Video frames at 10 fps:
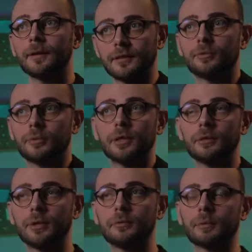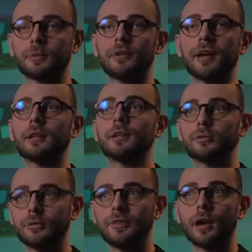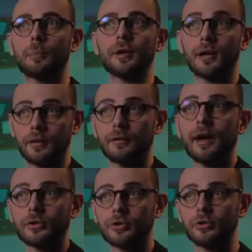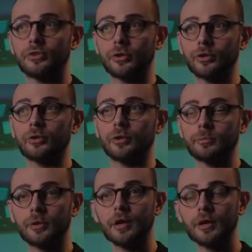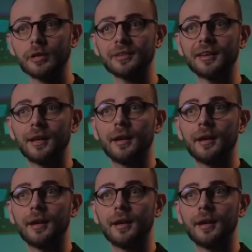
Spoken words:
that we were provided into developing an actually circular product.